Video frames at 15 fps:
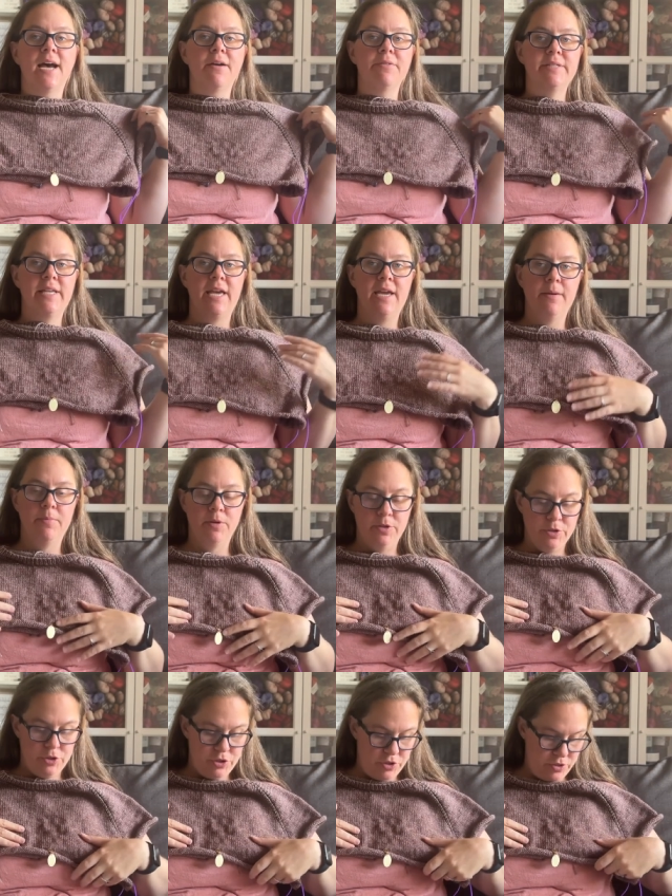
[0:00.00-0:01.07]
I was
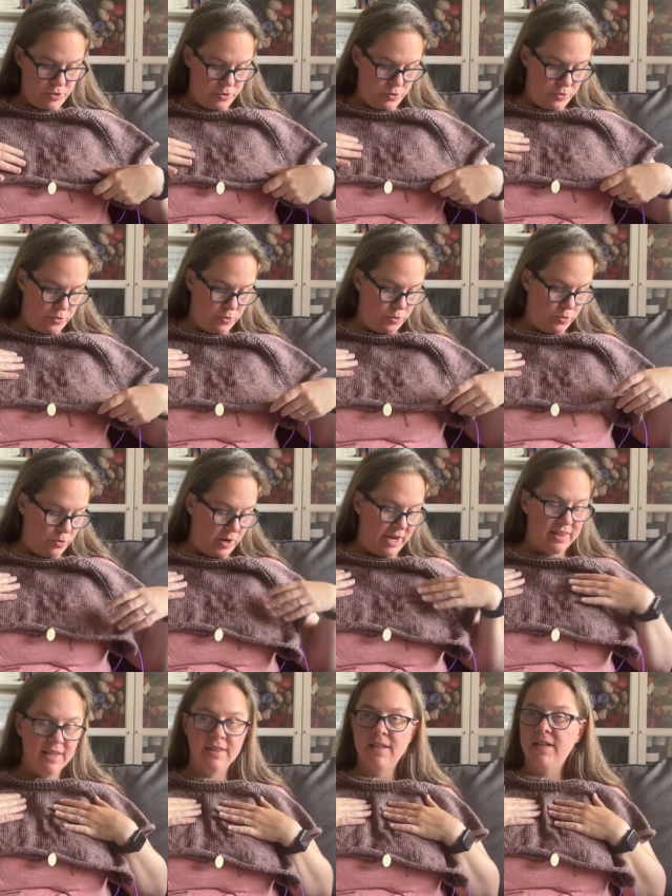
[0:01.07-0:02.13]
able to, I
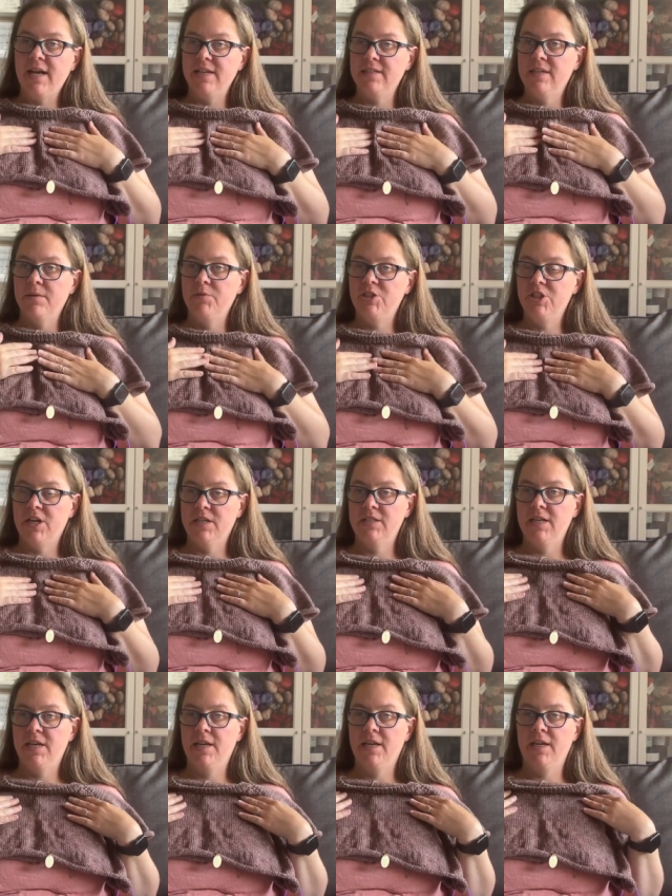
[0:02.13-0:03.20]
think the last time we
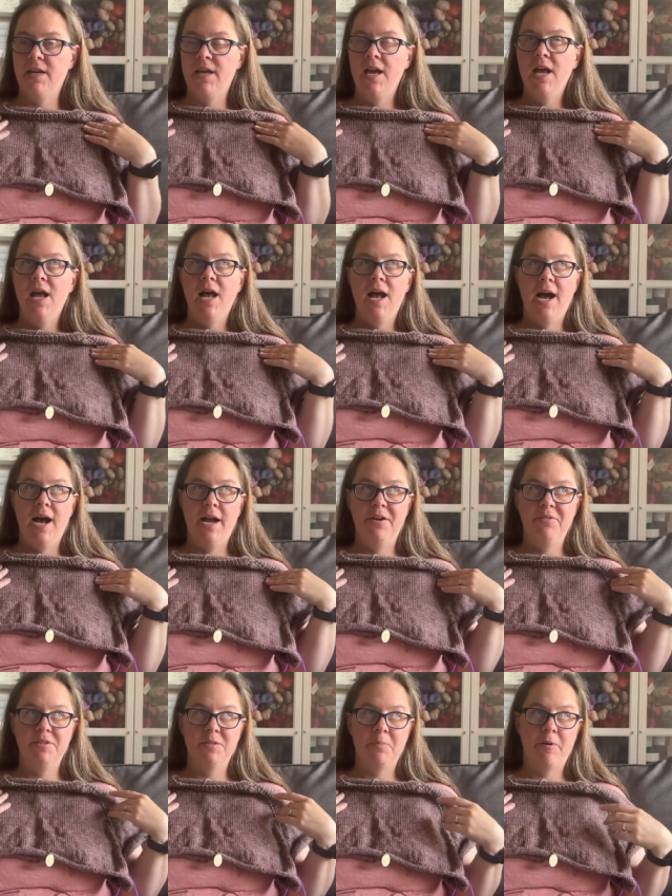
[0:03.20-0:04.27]
checked in, I
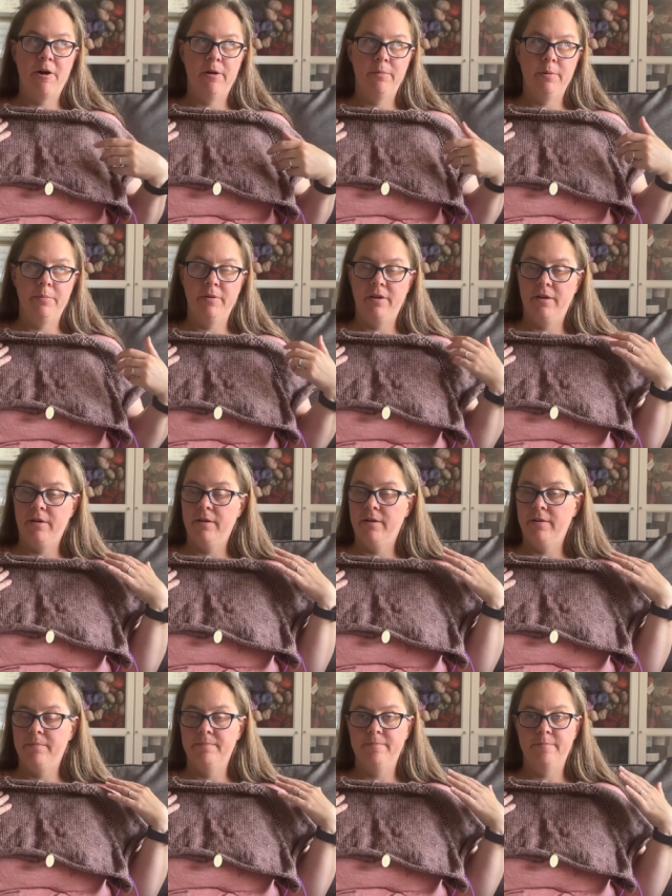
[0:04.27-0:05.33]
was
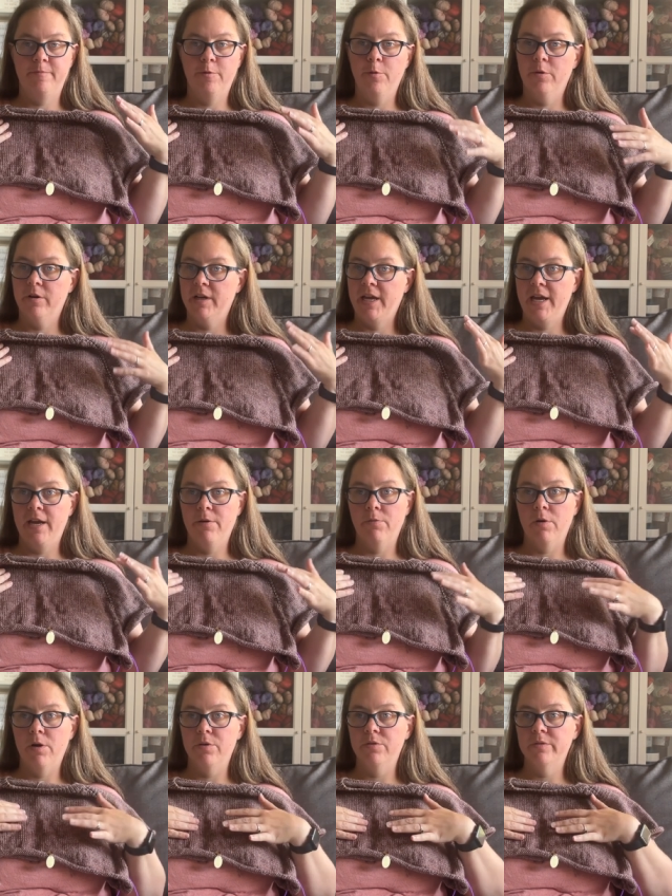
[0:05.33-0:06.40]
probably four to eight
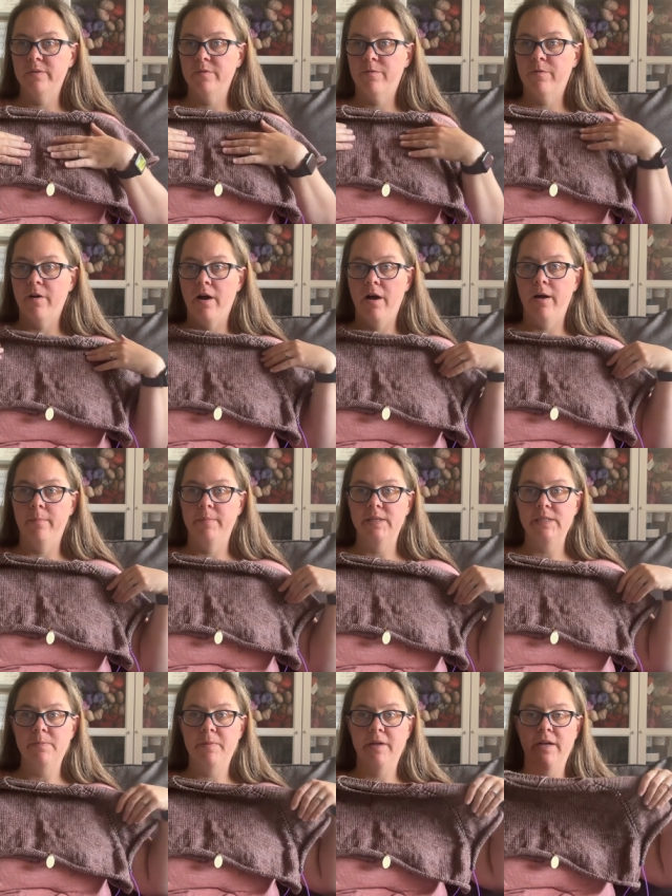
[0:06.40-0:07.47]
rows from
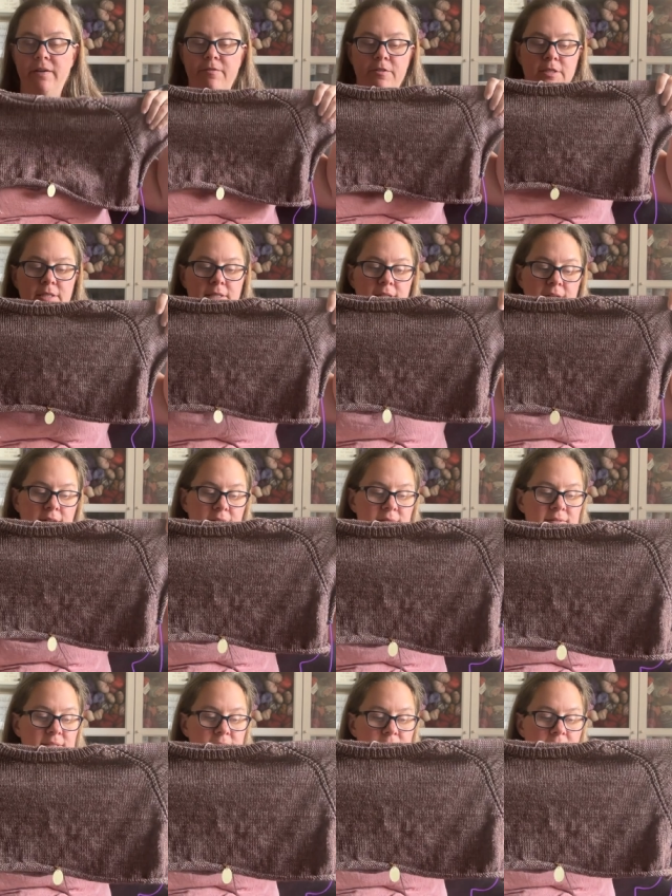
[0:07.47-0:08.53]
splitting for
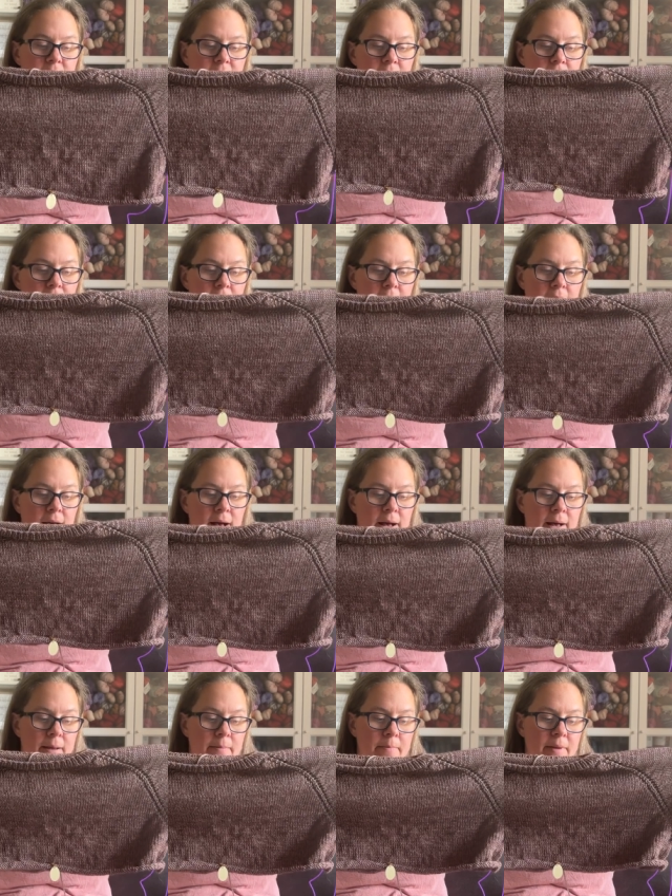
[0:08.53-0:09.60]
sleeves.
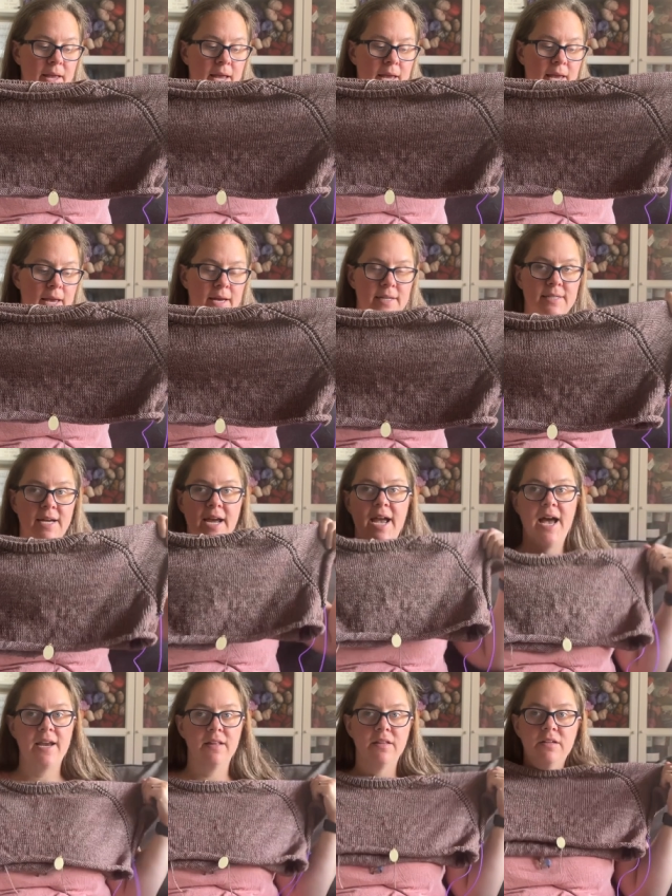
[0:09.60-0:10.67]
Um, and I
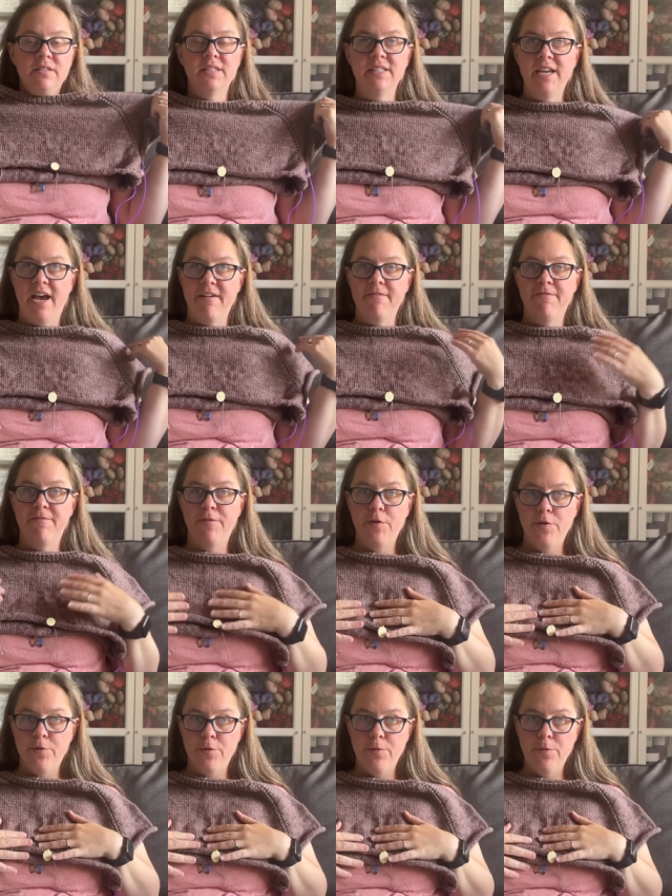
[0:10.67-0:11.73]
had a little
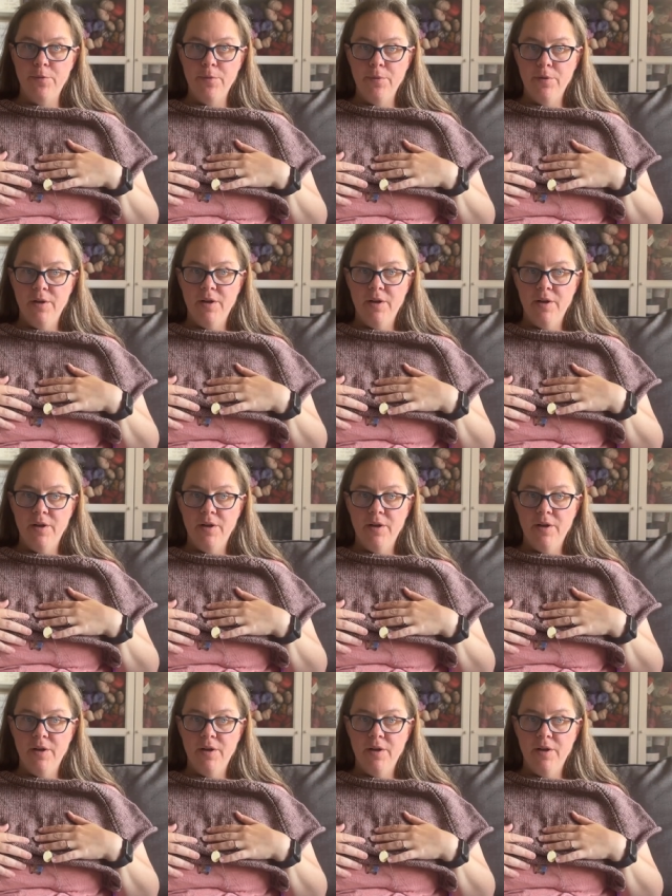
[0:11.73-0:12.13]
snafu.